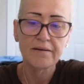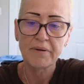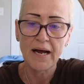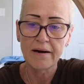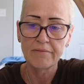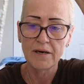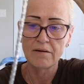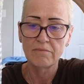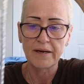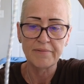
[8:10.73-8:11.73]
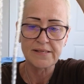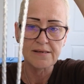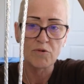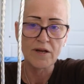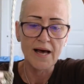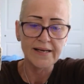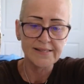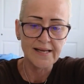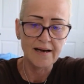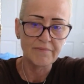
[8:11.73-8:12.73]
but I don't know. Maybe someone likes
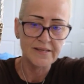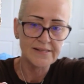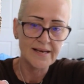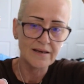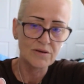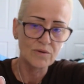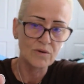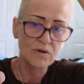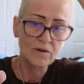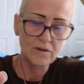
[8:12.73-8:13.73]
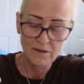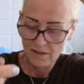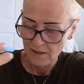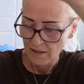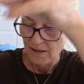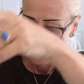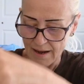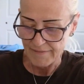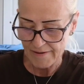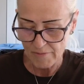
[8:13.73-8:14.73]
that, but isn't that cool?
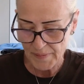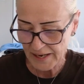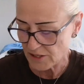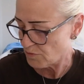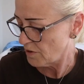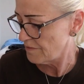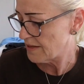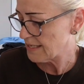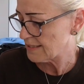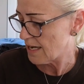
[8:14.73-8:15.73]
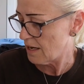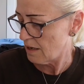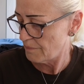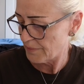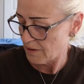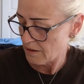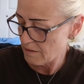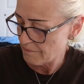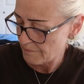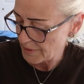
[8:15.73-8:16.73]
I've never picked one of these up,
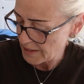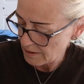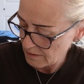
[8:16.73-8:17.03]
but...